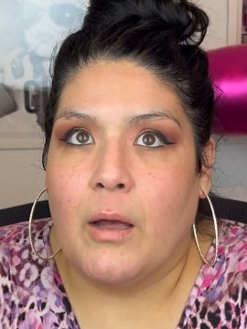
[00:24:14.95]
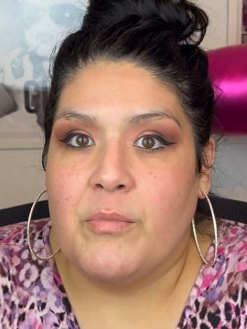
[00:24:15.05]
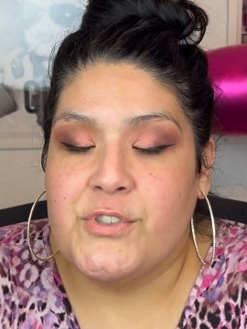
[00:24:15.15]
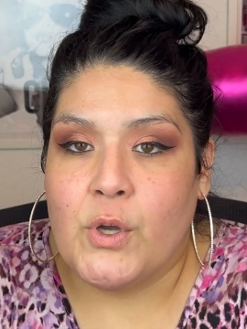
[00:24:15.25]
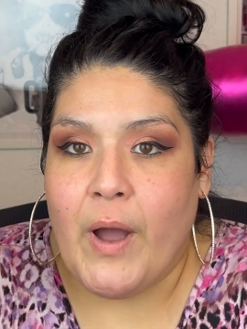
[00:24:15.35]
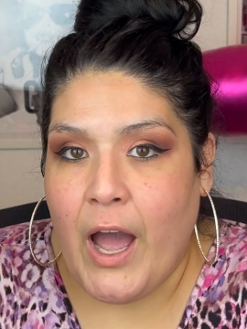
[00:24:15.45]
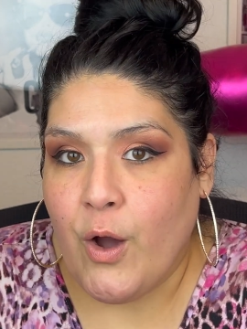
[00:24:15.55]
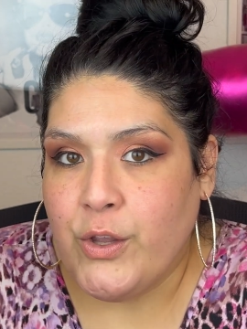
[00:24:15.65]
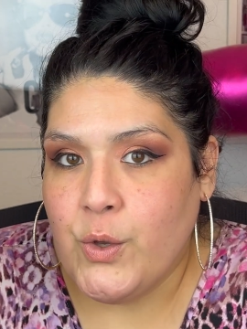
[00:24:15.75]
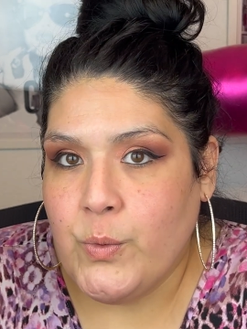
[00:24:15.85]
So how
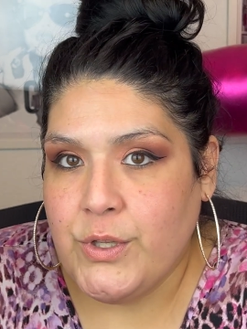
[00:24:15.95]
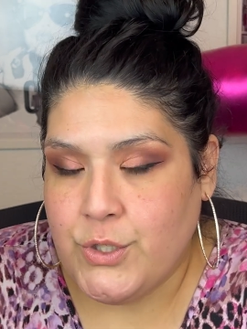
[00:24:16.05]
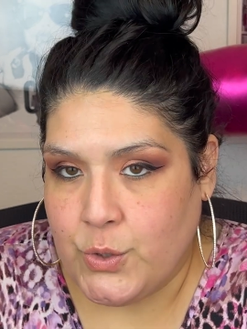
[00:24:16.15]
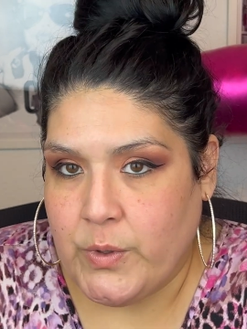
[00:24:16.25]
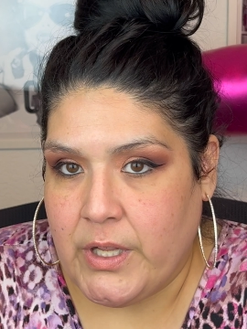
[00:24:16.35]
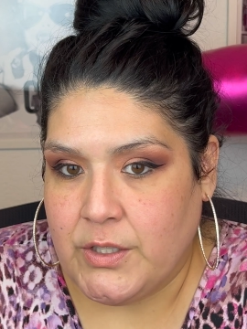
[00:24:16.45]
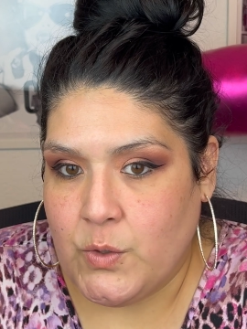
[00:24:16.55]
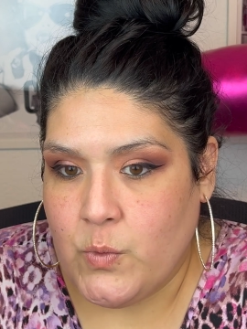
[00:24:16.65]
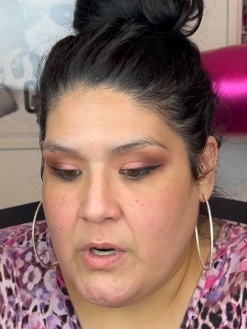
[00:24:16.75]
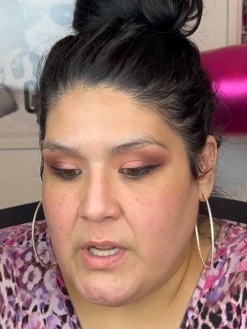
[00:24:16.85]
you would do it to
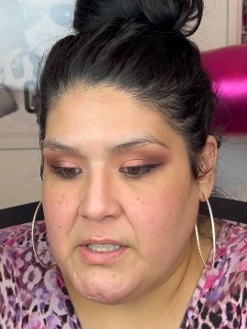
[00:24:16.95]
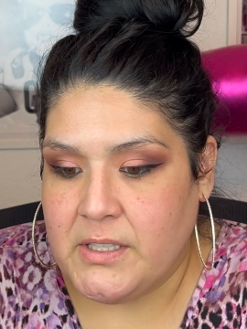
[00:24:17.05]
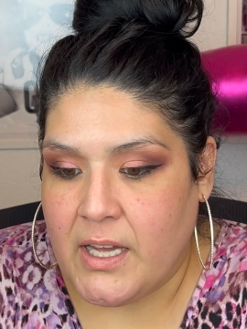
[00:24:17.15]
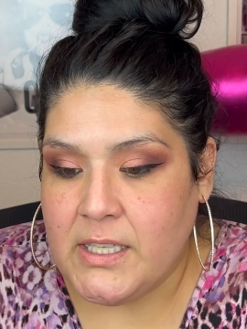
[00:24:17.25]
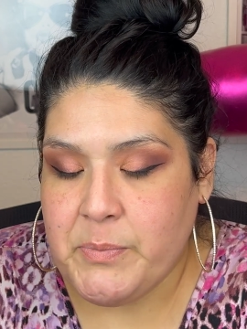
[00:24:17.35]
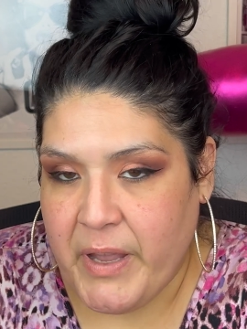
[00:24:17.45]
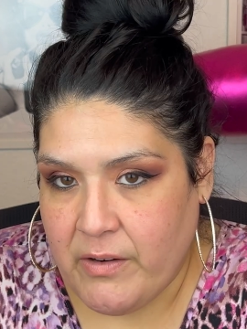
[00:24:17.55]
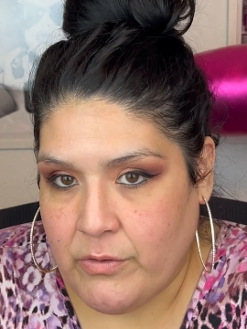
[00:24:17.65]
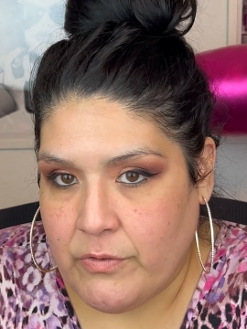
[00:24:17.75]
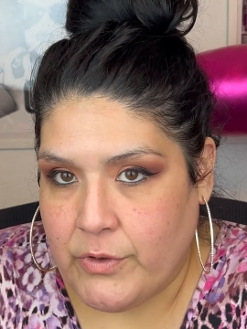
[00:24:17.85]
where it's not as
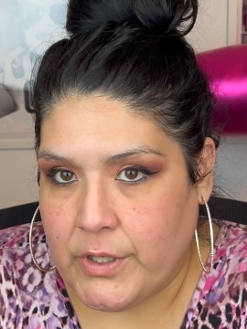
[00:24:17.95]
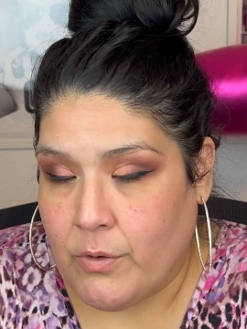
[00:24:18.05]
painful for you,